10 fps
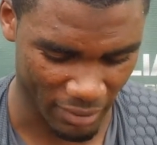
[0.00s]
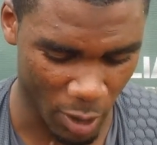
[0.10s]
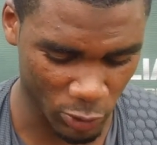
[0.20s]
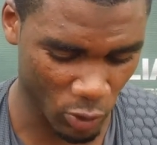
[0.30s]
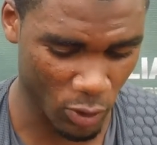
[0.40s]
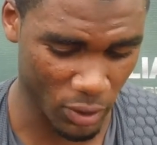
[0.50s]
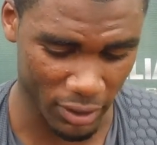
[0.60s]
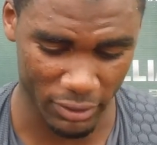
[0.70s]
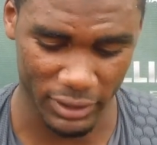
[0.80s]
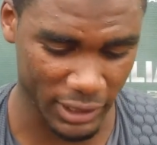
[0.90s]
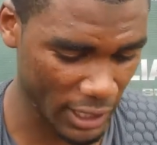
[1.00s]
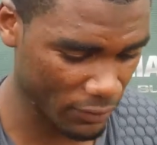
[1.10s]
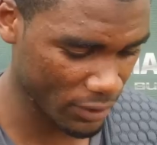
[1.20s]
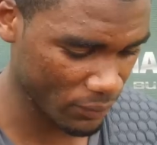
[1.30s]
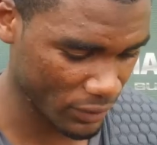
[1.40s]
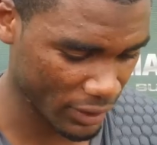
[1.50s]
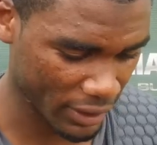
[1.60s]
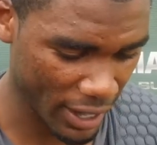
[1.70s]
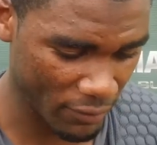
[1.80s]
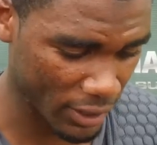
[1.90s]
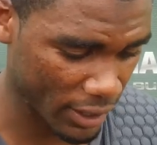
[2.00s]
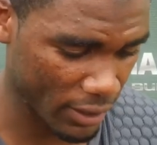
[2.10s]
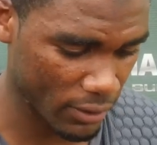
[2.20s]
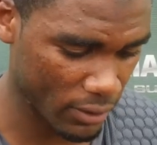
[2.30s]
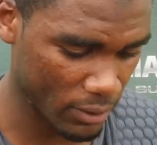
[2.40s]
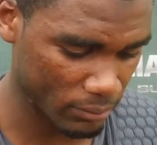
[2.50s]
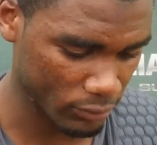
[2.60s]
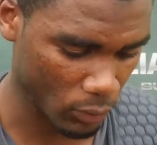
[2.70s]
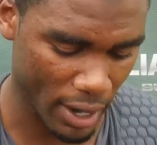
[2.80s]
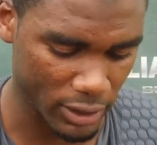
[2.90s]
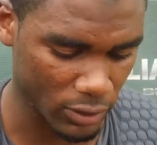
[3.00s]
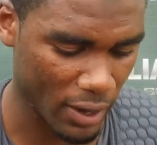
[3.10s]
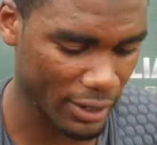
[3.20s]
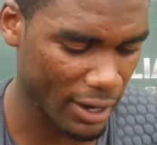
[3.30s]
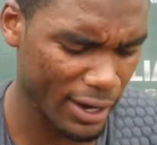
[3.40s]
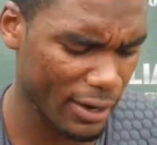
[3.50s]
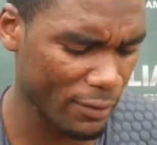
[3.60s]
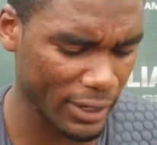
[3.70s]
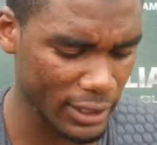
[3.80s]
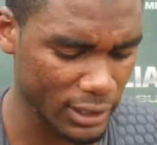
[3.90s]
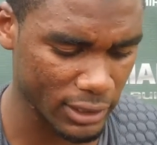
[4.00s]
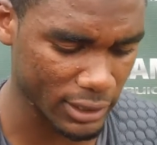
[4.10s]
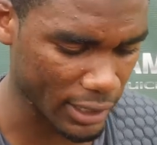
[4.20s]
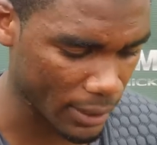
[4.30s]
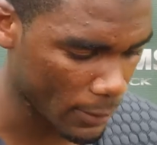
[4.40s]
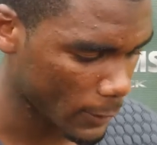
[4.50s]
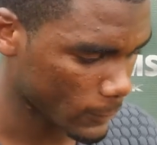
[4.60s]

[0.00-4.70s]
I was going with Stephen, Kevin, and um, Ryan. So right now, everything just the same.